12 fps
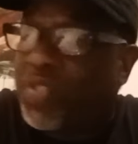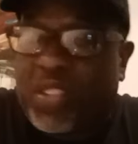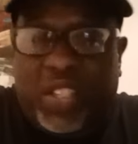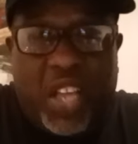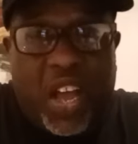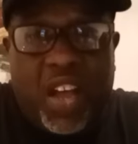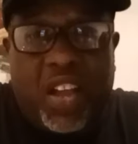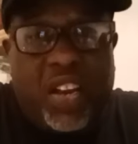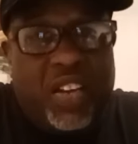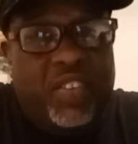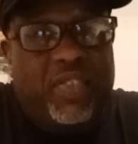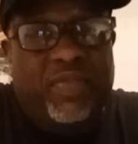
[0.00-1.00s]

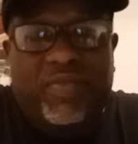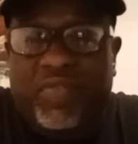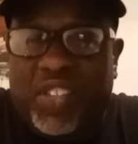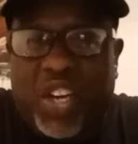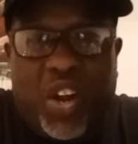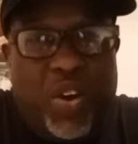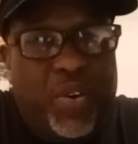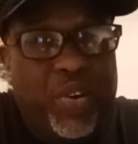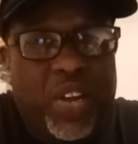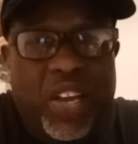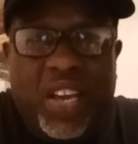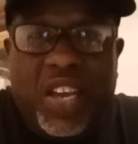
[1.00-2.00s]
done, you
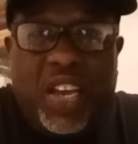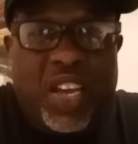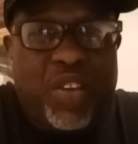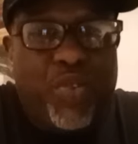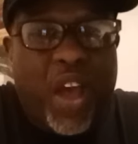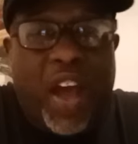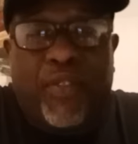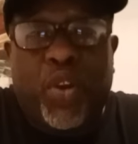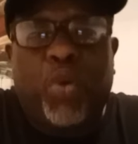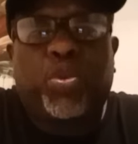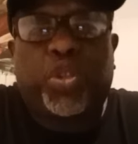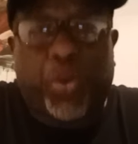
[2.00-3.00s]
have
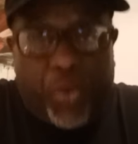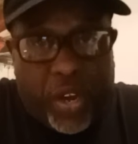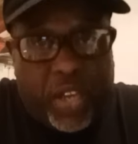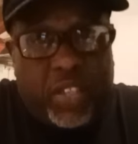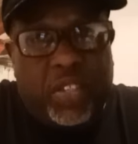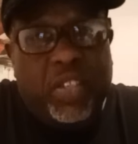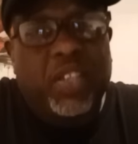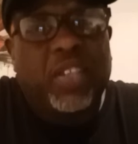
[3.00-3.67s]
no choice.